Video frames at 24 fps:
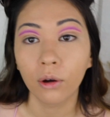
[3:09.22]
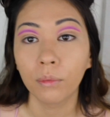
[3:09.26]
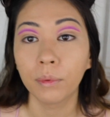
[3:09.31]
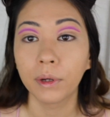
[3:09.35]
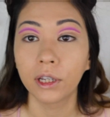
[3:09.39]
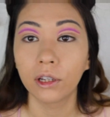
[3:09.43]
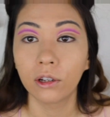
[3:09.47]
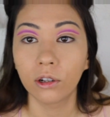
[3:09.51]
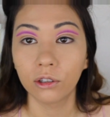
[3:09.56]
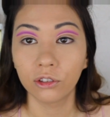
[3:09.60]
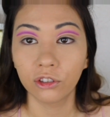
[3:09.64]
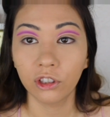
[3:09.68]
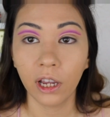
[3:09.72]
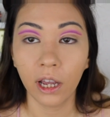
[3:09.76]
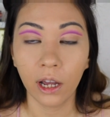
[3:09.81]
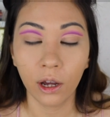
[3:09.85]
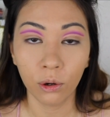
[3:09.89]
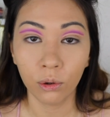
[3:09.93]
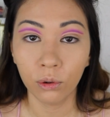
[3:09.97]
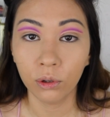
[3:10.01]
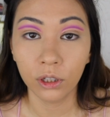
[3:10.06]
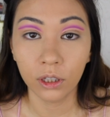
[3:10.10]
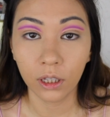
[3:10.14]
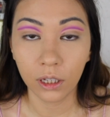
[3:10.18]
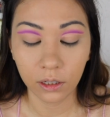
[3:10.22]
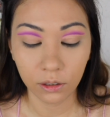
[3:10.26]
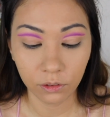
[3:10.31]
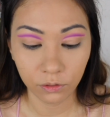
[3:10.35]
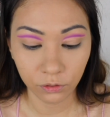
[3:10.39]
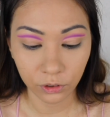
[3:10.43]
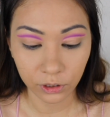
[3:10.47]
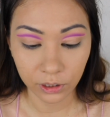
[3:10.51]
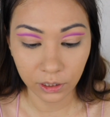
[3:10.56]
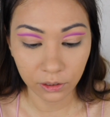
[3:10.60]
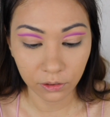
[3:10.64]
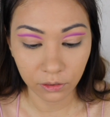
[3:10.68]
Oh my gosh, how could I
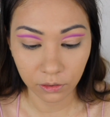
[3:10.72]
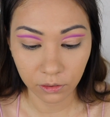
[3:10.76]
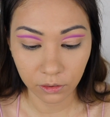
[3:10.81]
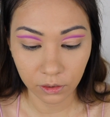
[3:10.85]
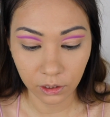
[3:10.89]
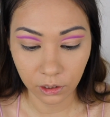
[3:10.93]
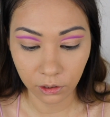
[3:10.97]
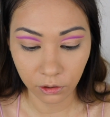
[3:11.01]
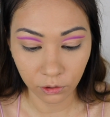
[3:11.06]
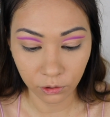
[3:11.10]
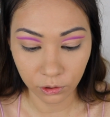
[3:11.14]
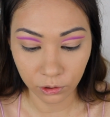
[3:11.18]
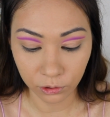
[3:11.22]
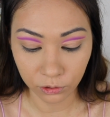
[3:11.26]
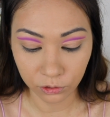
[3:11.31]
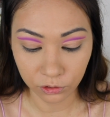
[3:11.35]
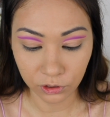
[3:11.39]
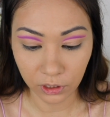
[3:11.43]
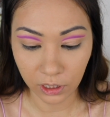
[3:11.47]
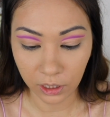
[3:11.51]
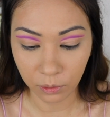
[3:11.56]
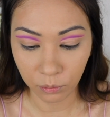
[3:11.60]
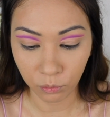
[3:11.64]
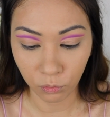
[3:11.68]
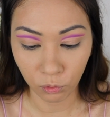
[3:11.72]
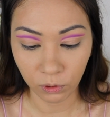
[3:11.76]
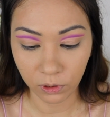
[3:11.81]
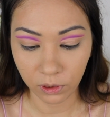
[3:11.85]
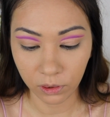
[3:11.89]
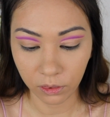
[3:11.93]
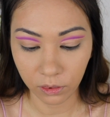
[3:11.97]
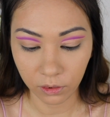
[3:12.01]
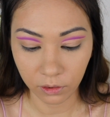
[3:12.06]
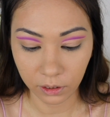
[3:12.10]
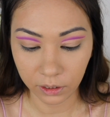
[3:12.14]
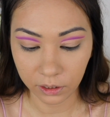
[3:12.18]
forget the other girl's name
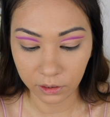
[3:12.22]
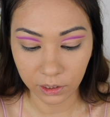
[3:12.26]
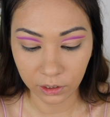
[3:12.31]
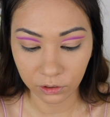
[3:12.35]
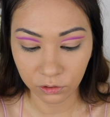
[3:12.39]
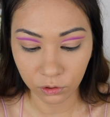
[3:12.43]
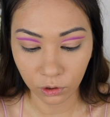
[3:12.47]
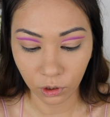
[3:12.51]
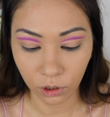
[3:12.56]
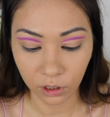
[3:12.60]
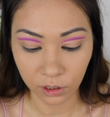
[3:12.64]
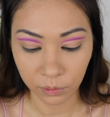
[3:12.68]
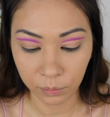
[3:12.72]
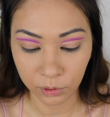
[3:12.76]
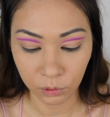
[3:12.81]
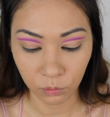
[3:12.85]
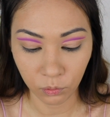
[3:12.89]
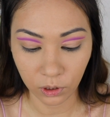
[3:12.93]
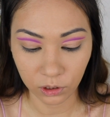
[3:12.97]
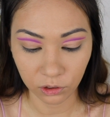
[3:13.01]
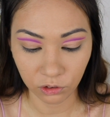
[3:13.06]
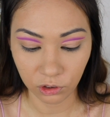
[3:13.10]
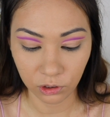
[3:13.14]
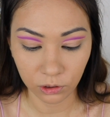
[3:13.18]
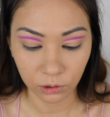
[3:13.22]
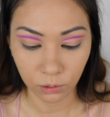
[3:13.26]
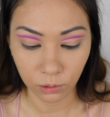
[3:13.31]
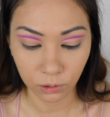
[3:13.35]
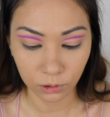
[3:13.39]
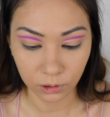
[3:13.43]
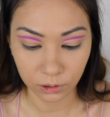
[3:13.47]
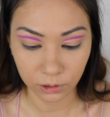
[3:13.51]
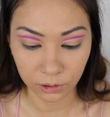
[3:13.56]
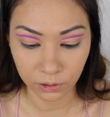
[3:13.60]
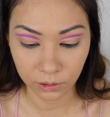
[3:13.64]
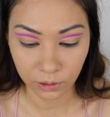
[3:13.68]
when like that's all I've been watching?
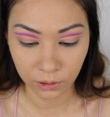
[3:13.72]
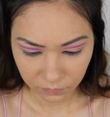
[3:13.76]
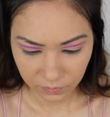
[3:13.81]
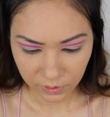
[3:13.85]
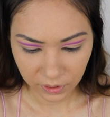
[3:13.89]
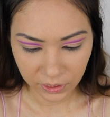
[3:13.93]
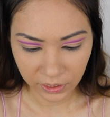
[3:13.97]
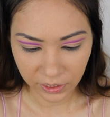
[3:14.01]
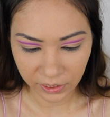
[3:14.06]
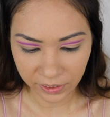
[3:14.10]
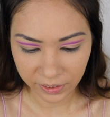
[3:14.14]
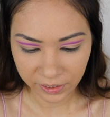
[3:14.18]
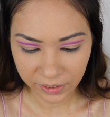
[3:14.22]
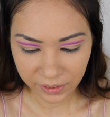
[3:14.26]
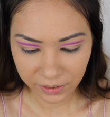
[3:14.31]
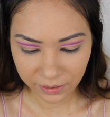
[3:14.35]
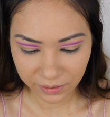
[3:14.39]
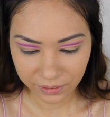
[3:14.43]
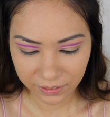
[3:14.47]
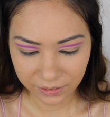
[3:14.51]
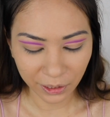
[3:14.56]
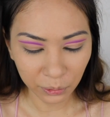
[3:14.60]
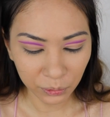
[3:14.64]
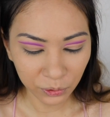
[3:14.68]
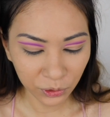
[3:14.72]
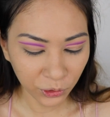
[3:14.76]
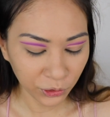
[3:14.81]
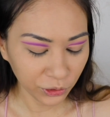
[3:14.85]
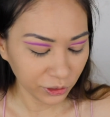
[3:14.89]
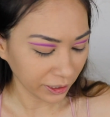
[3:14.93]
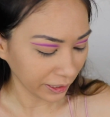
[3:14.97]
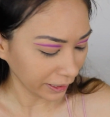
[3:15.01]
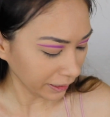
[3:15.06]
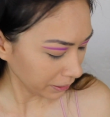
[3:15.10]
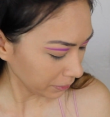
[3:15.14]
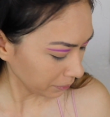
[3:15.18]
Hold on. Kate? That was her
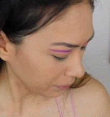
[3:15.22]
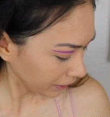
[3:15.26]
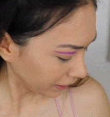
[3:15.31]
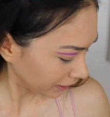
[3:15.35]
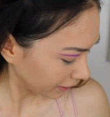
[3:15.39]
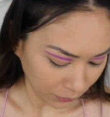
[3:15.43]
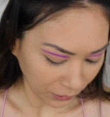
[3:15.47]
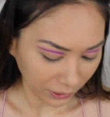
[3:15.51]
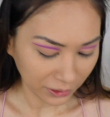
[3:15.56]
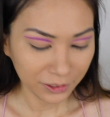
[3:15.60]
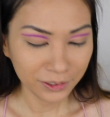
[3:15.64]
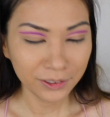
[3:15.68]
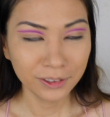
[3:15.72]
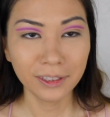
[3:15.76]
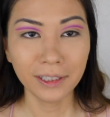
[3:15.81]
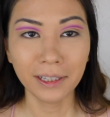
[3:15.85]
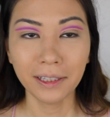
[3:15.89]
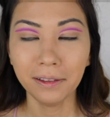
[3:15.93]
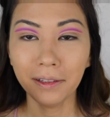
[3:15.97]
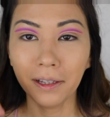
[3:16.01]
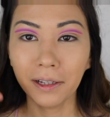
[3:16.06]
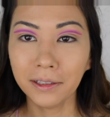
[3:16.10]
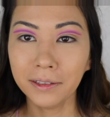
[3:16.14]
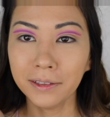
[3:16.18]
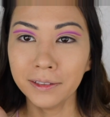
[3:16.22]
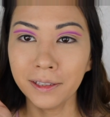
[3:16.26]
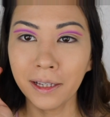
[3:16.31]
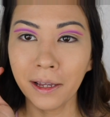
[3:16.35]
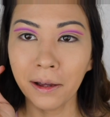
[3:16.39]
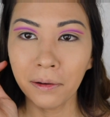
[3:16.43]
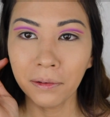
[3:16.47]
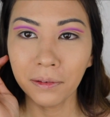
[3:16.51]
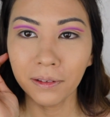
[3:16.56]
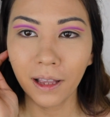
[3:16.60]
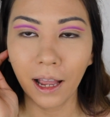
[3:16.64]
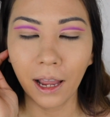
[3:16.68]
name? Why does that not
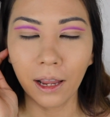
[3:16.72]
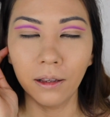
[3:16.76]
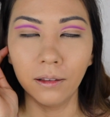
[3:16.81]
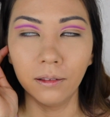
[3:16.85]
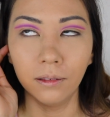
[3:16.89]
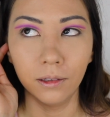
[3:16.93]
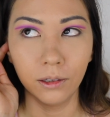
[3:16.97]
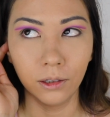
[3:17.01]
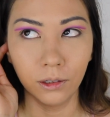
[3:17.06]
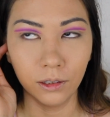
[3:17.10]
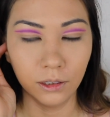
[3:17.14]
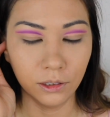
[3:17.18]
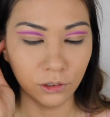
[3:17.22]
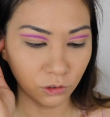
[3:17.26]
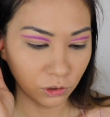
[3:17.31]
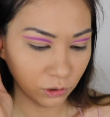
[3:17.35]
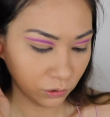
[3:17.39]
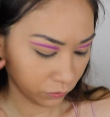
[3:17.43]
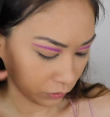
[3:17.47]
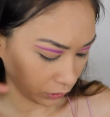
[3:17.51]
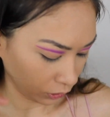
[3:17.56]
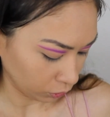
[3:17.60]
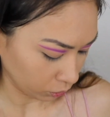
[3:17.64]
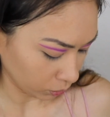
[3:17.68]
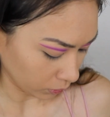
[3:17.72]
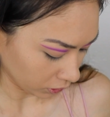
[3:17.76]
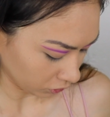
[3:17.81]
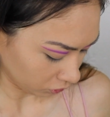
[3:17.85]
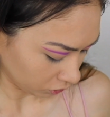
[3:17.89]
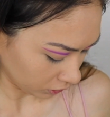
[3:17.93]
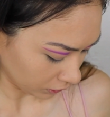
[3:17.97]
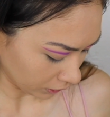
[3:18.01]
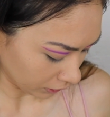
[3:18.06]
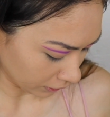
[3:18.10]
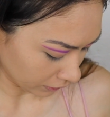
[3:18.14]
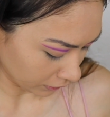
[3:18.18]
sound? I literally just finished
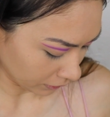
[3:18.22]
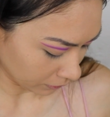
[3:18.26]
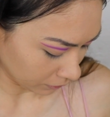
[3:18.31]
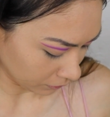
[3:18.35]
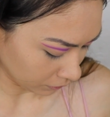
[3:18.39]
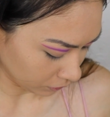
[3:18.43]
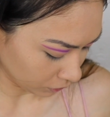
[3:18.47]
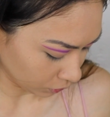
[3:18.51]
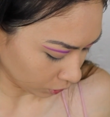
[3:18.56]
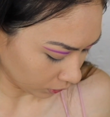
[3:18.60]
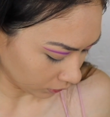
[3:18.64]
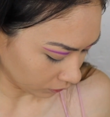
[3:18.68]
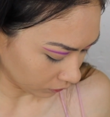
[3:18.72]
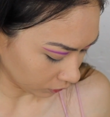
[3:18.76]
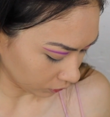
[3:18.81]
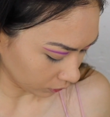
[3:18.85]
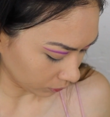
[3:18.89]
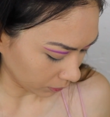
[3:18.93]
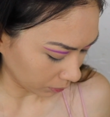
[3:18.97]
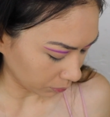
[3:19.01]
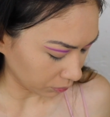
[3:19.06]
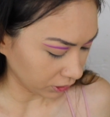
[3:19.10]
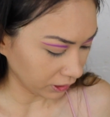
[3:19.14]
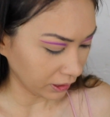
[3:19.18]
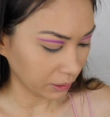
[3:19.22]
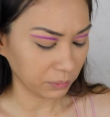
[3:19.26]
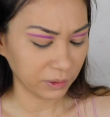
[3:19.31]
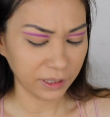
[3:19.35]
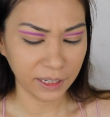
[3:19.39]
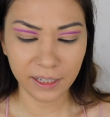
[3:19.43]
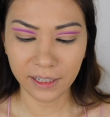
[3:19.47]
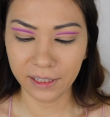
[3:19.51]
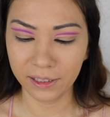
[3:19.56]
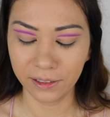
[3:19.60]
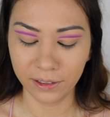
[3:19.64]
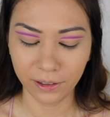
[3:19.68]
watching it and I don't even remember her name.
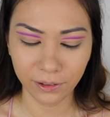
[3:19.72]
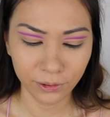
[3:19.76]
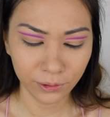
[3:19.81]
Kate,